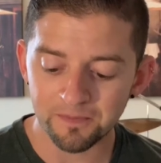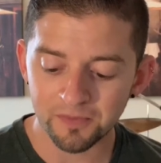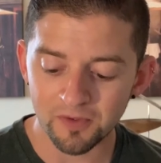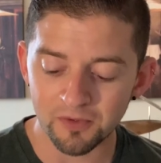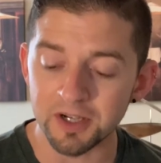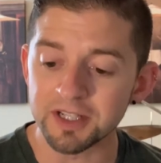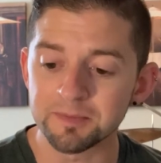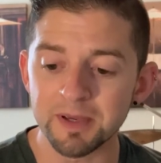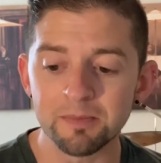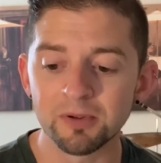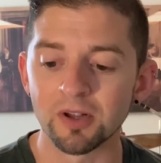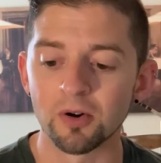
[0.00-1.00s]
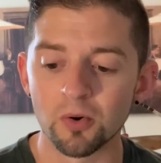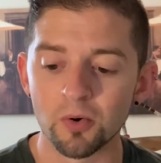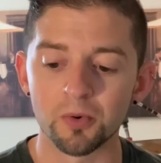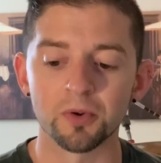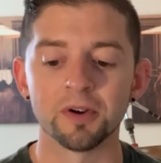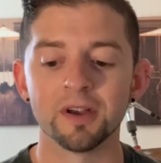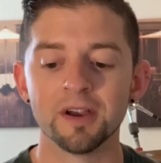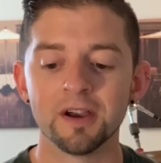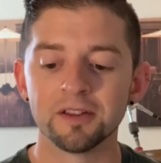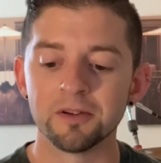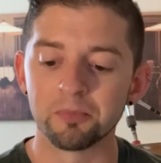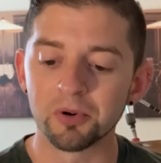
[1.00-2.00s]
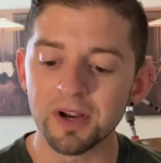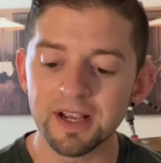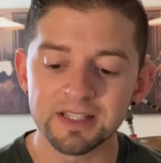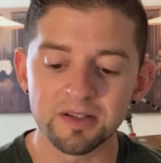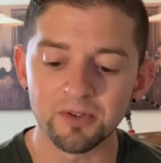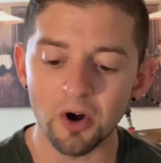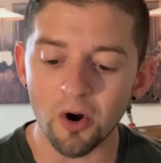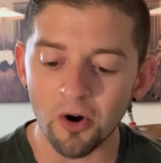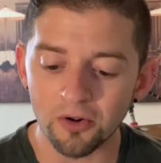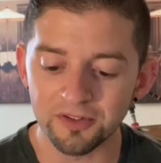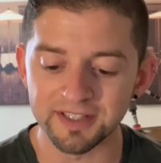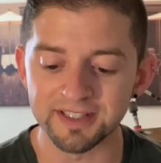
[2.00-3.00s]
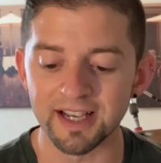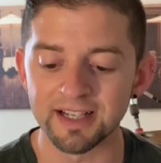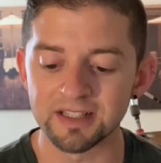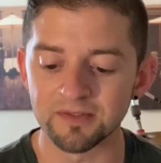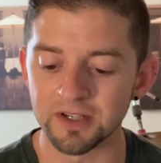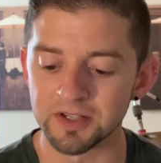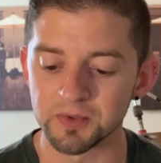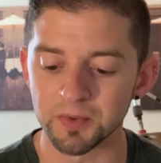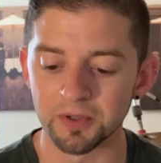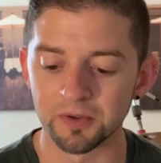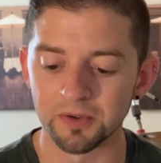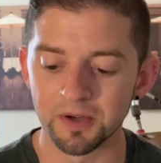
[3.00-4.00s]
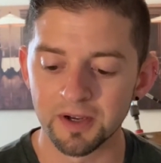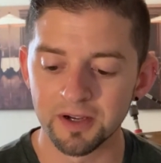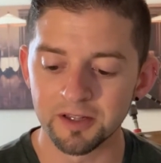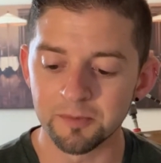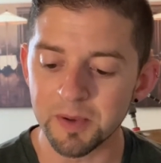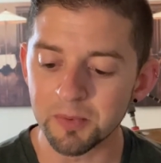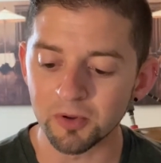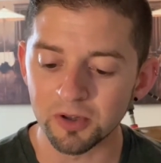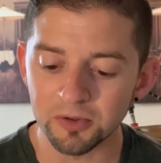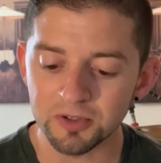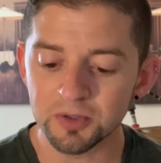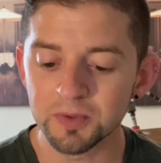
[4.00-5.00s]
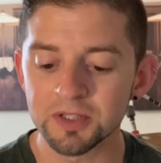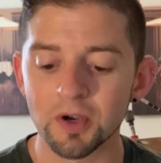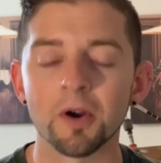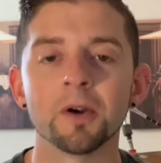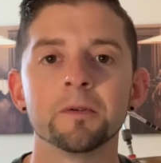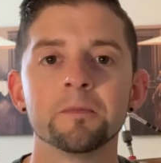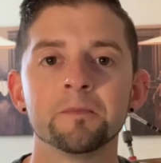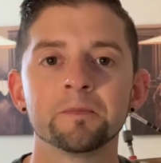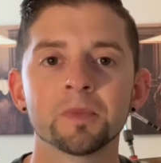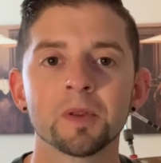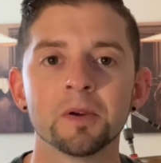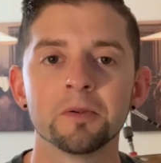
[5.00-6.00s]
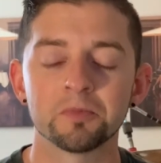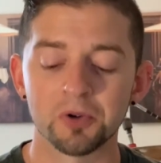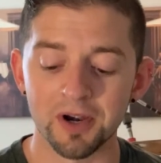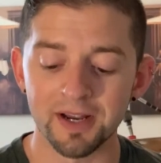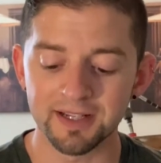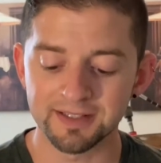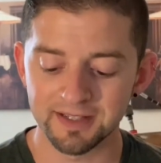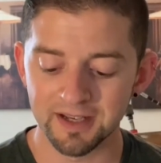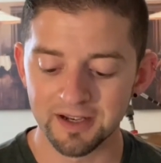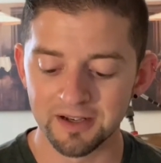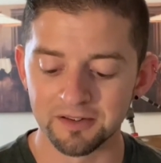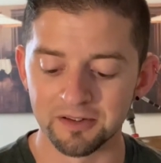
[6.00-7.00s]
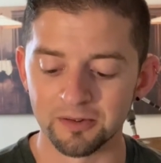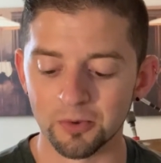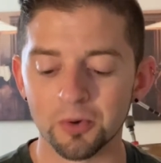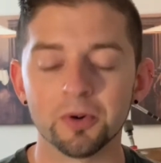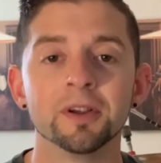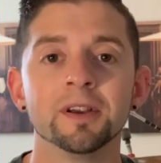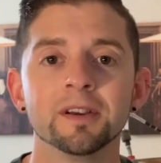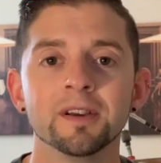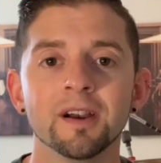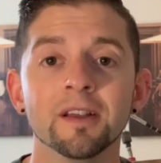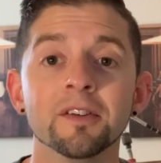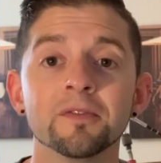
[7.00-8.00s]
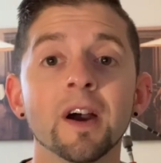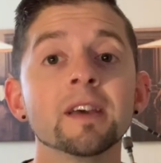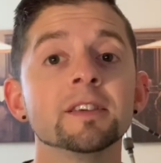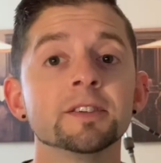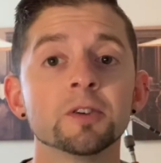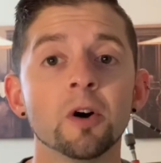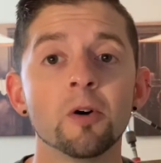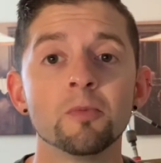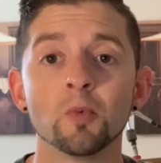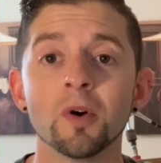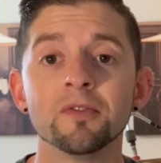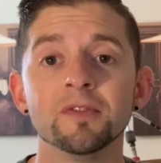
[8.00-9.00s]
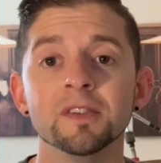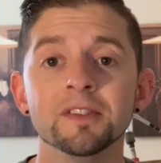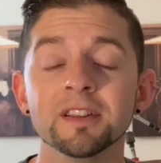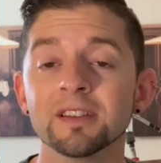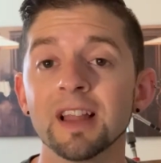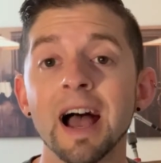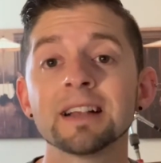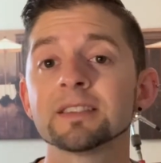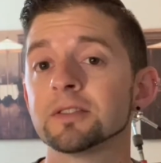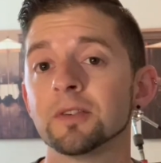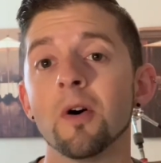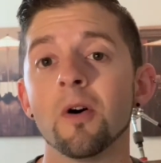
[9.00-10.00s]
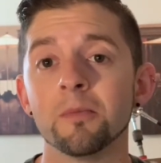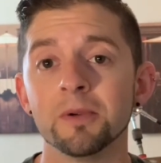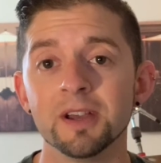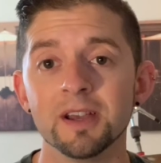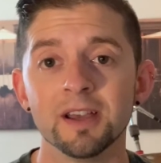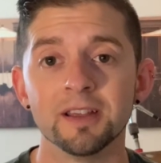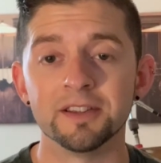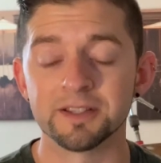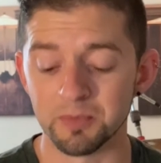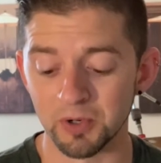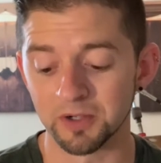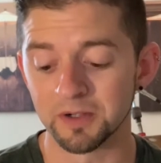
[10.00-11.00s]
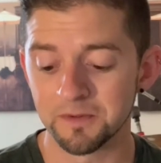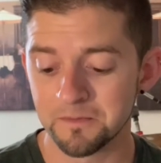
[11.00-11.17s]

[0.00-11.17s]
for his people a horn, the praise of all the saints of Israel, the people close to his heart. Praise the Lord. And then finally, Psalm 150, the last psalm in this book.